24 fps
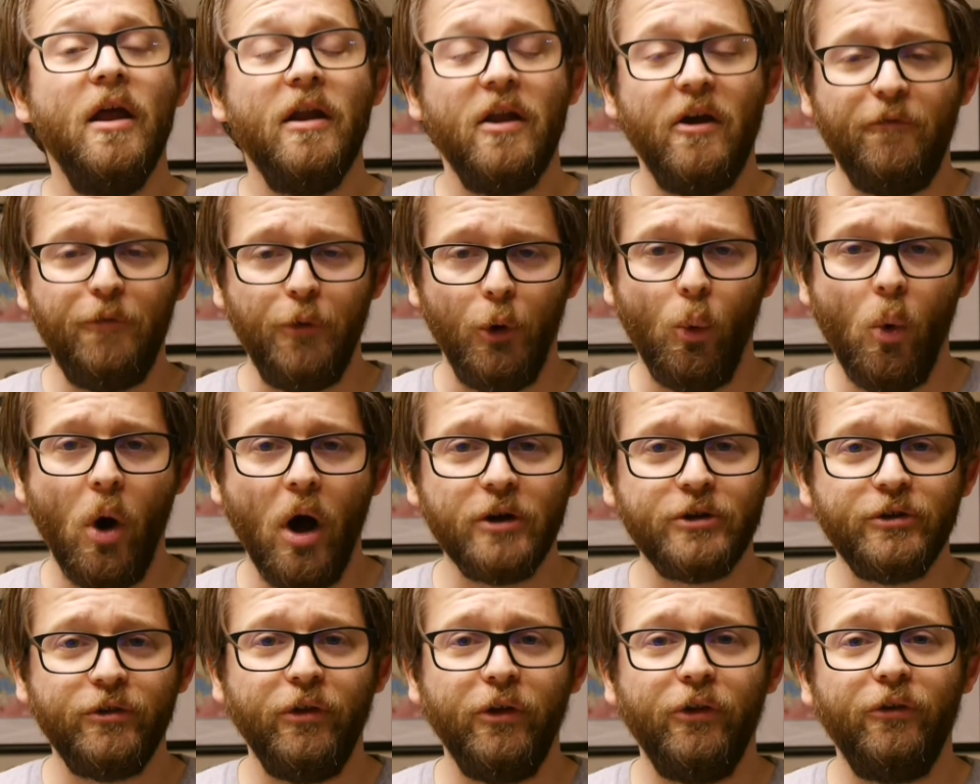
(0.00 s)
Now, if you're
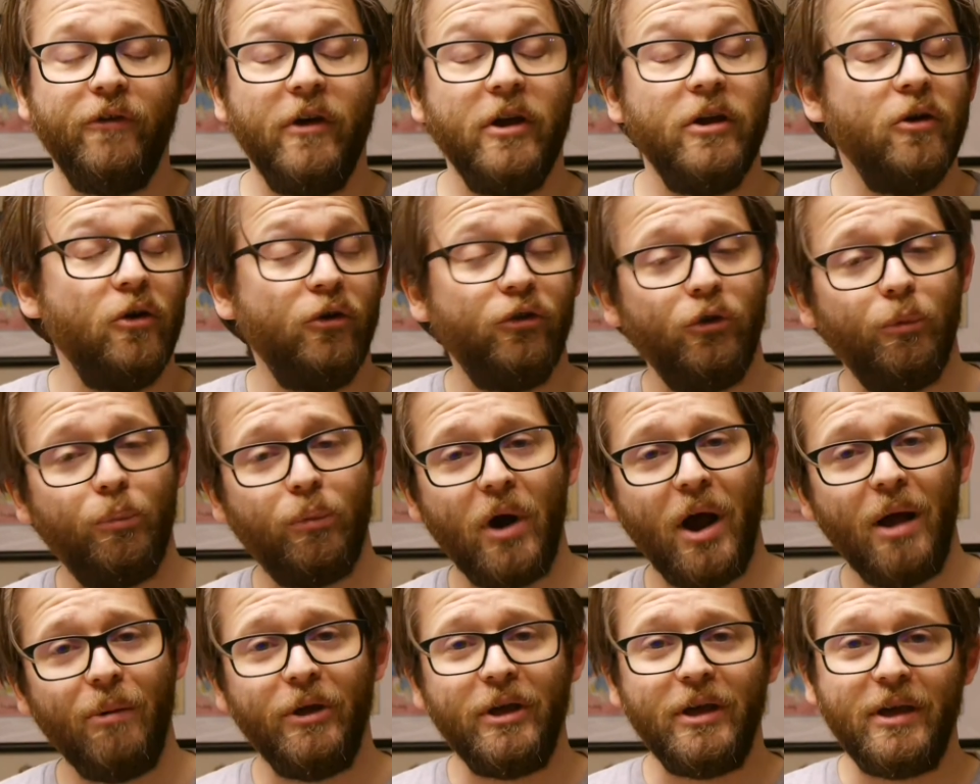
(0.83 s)
watching these videos, you
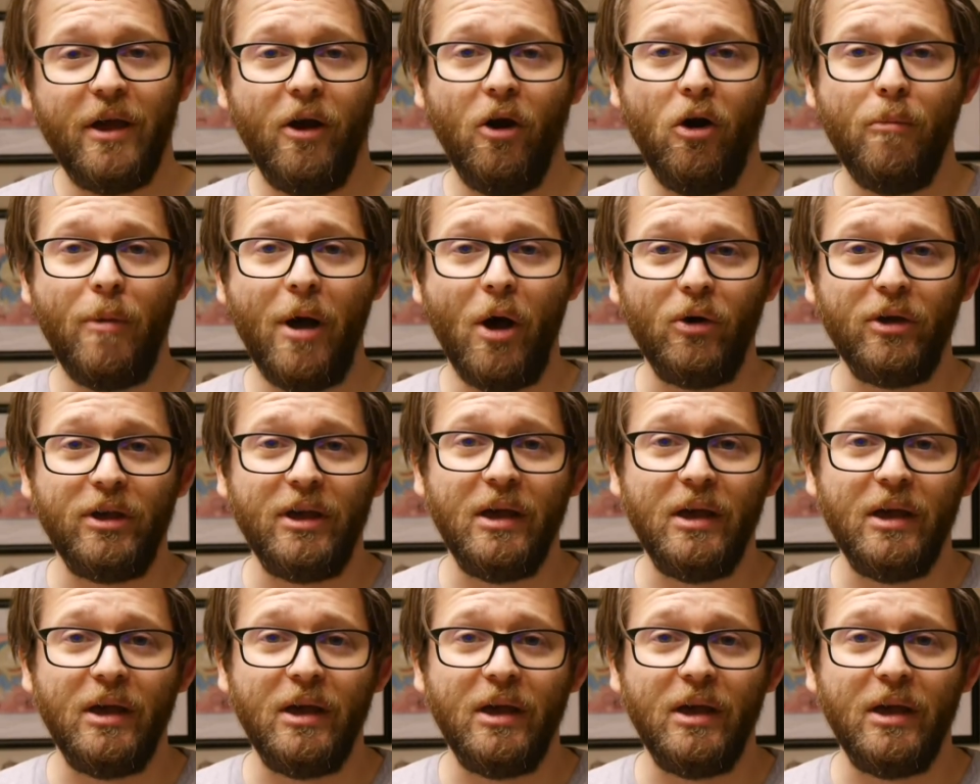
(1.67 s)
probably care about